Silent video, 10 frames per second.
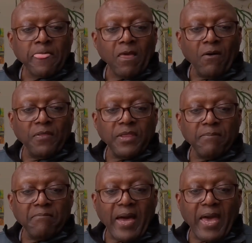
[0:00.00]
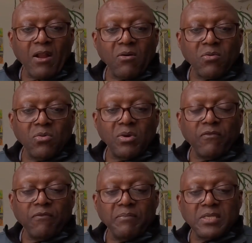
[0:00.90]
under the mild rule
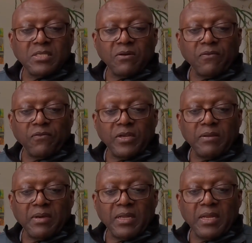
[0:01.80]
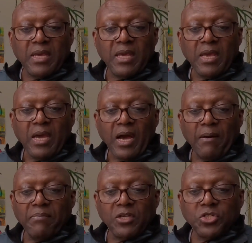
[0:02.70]
of Mr. Freedman.
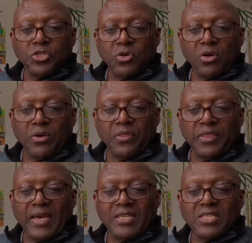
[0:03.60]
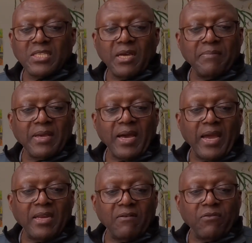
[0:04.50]
I'm not sure that some
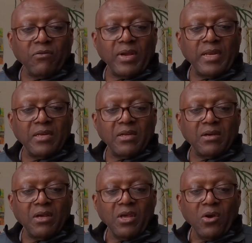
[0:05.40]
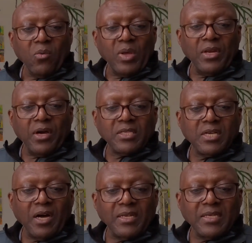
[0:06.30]
kind of render will not
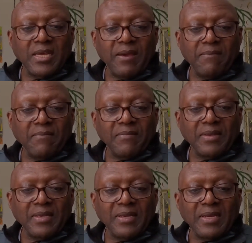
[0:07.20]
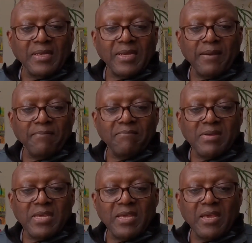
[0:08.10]
condemn
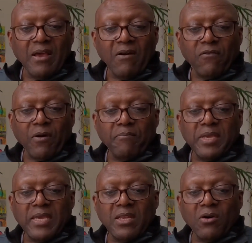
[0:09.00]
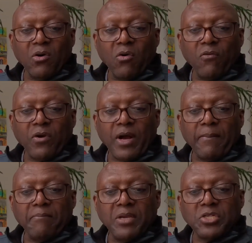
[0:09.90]
me for being over
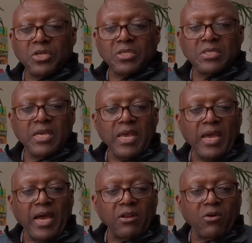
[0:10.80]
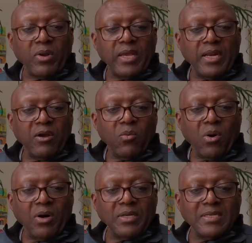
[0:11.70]
ambitious and greatly
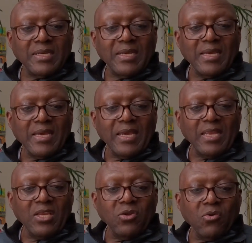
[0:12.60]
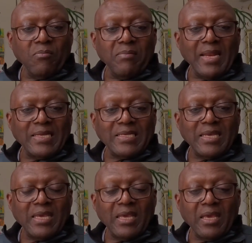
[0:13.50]
wanted in
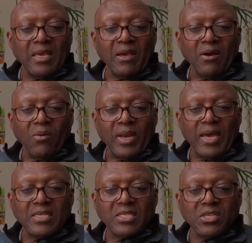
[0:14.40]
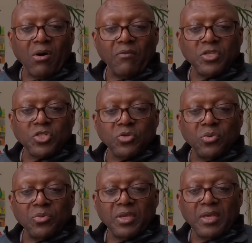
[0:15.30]
humility when I saw the
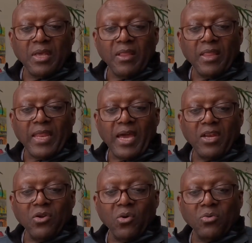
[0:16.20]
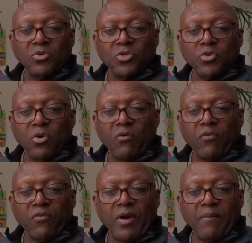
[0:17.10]
truth that I know
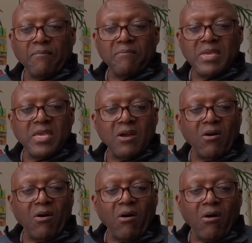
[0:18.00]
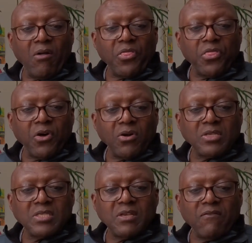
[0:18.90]
drove from me all
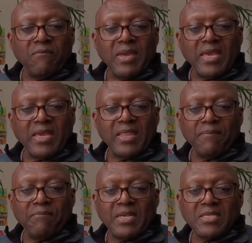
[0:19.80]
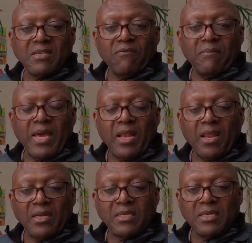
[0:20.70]
thoughts of making the best of my lot,